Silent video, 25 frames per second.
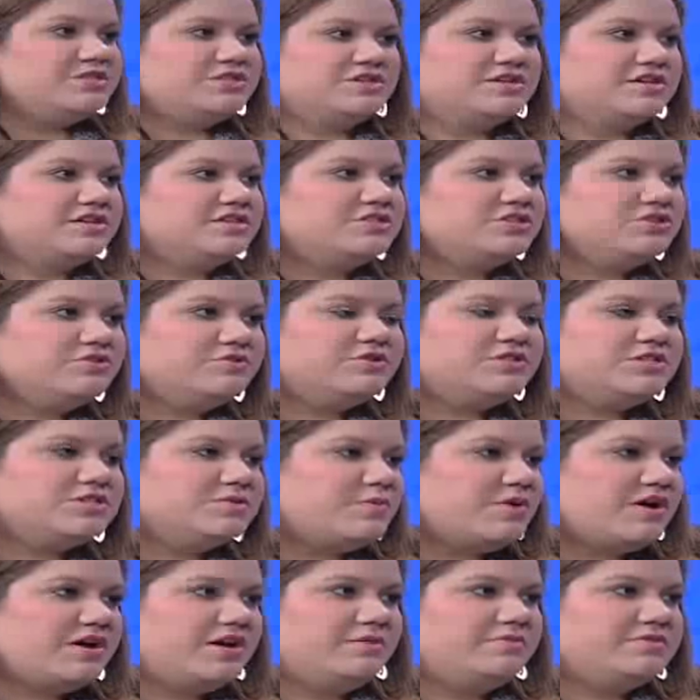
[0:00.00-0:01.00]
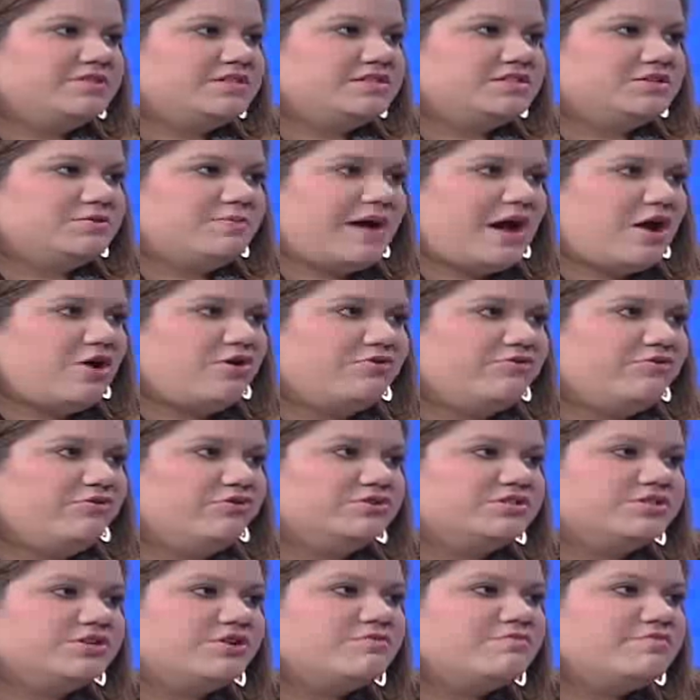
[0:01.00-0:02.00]
mention, because you just brought up such a
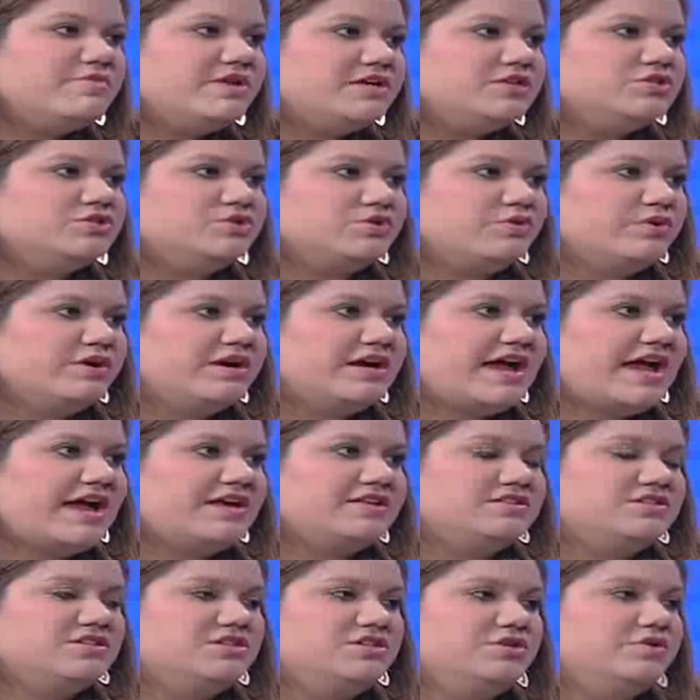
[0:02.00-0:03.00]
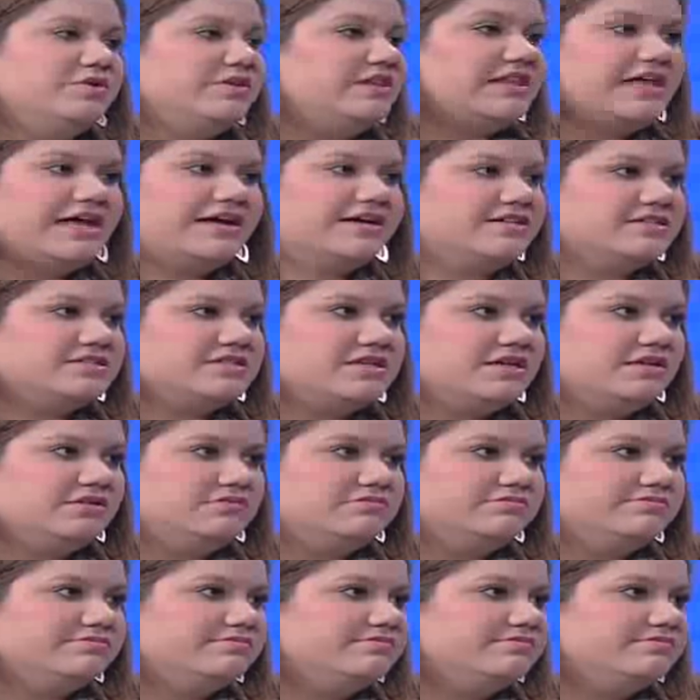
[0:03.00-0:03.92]
powerful, so mentoring has to do with legacy.